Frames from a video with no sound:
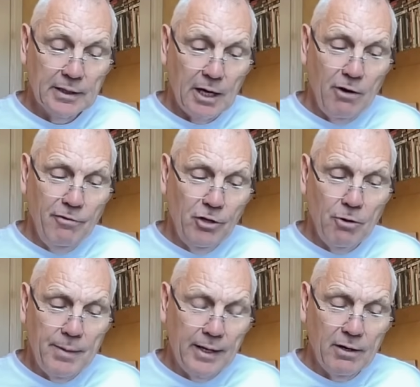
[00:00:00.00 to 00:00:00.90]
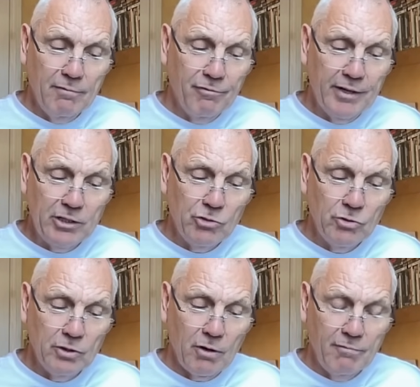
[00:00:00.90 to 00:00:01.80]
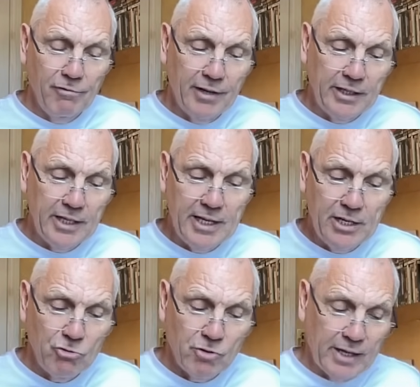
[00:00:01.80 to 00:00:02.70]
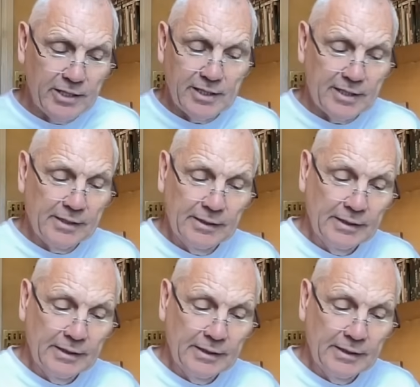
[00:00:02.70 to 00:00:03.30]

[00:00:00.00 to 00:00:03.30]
Overcoming conflicting interests.